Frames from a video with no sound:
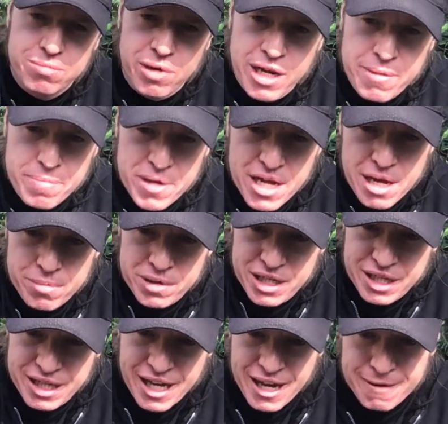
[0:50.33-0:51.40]
might be able to
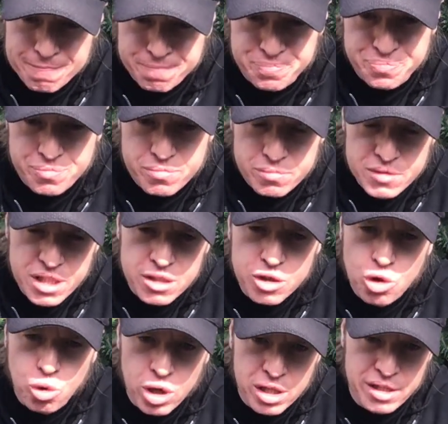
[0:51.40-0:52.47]
get
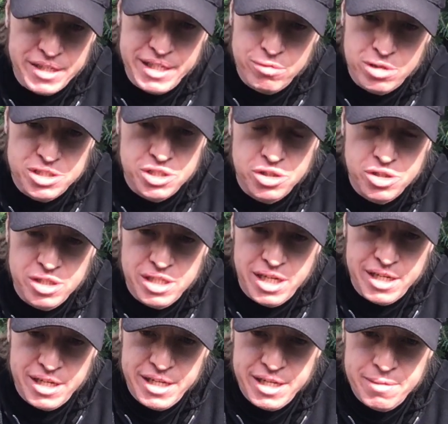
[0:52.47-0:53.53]
quality return
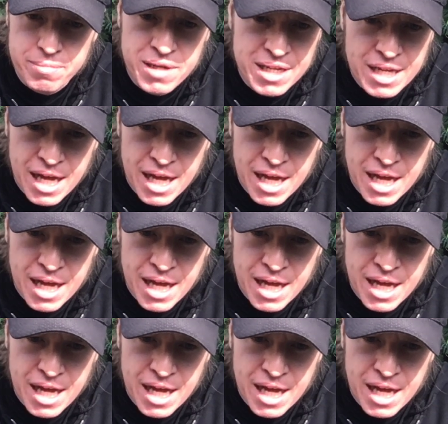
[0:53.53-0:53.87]
on him,